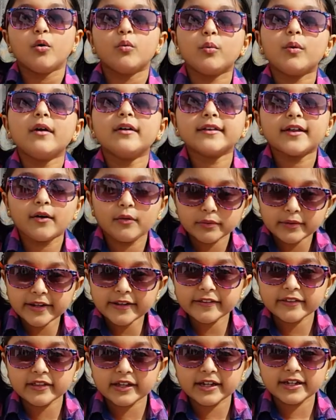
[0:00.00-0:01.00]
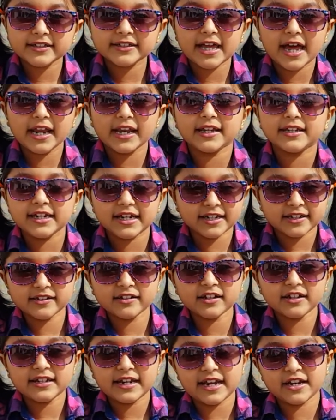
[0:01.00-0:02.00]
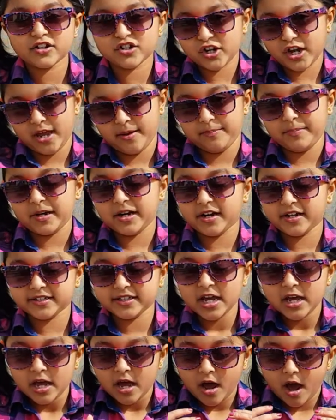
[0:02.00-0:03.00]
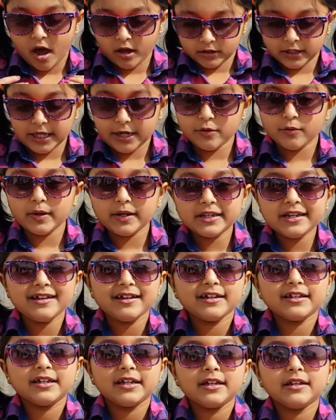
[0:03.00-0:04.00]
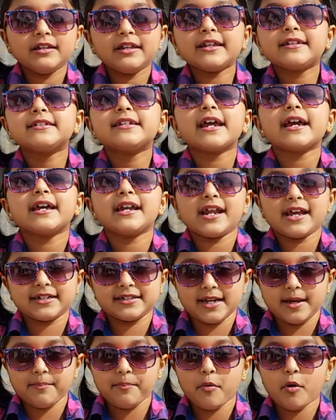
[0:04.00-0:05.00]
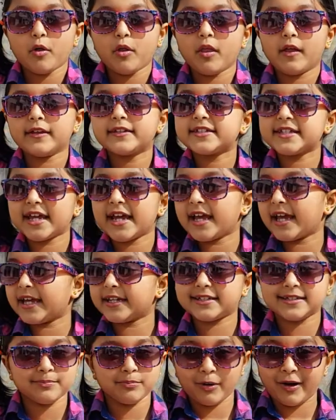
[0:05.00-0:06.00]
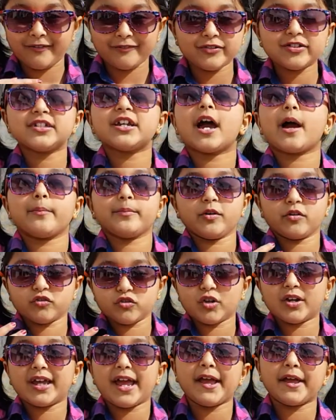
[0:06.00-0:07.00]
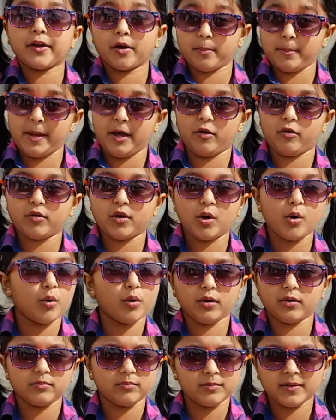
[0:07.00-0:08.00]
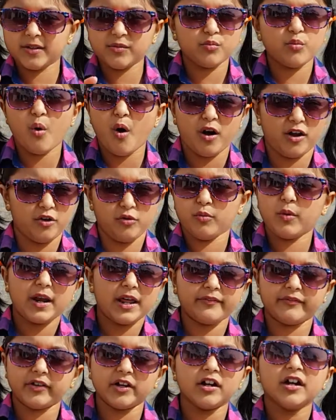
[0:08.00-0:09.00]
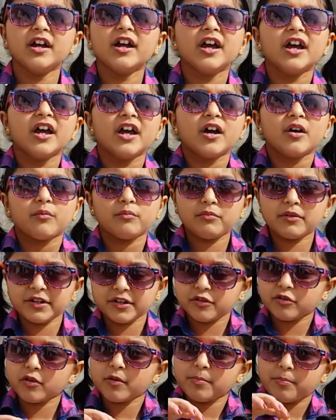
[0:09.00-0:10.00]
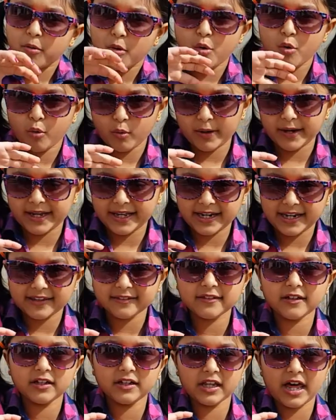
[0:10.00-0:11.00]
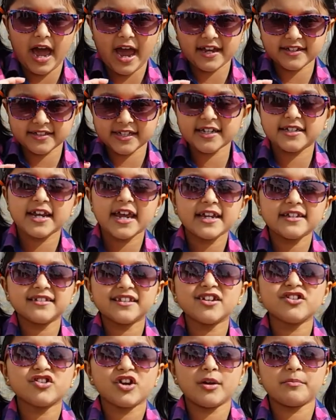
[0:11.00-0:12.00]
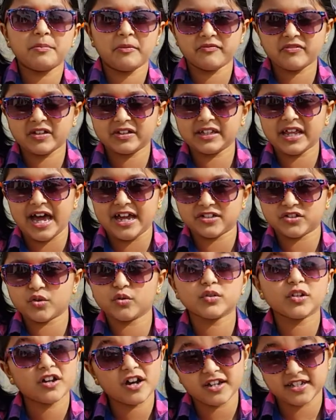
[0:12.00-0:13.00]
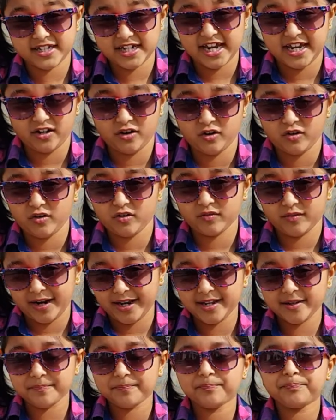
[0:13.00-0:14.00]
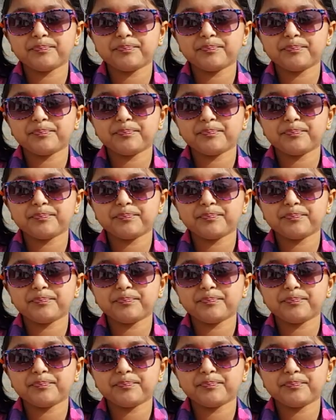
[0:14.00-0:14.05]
well, the only thing is that it easily takes shape because a liquid, let's take an example. Let's say it's breakfast time, you're drinking your milk or water, whatever. When you're pouring it in the glass, it takes the shape of the glass or the container, right?